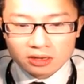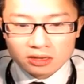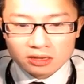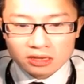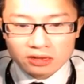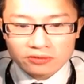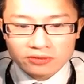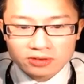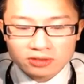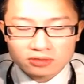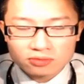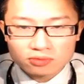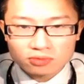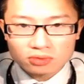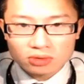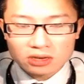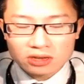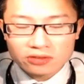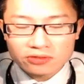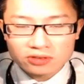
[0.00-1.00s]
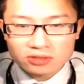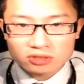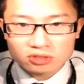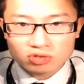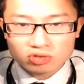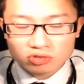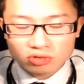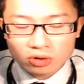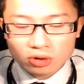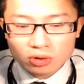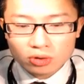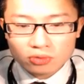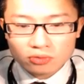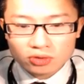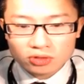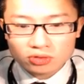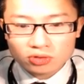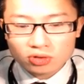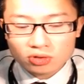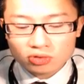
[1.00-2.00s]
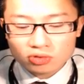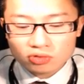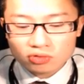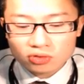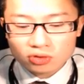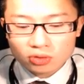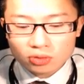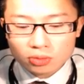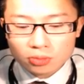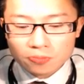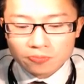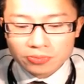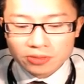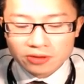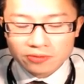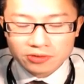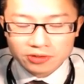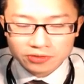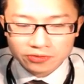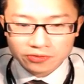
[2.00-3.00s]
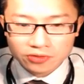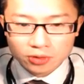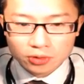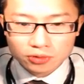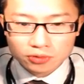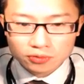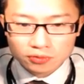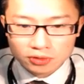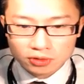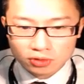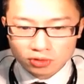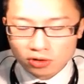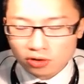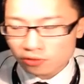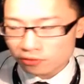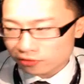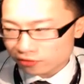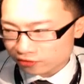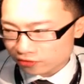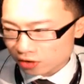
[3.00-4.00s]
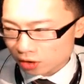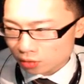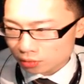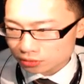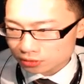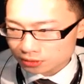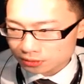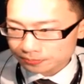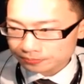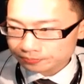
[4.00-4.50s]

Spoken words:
If it's true, return true. If it's false, return false.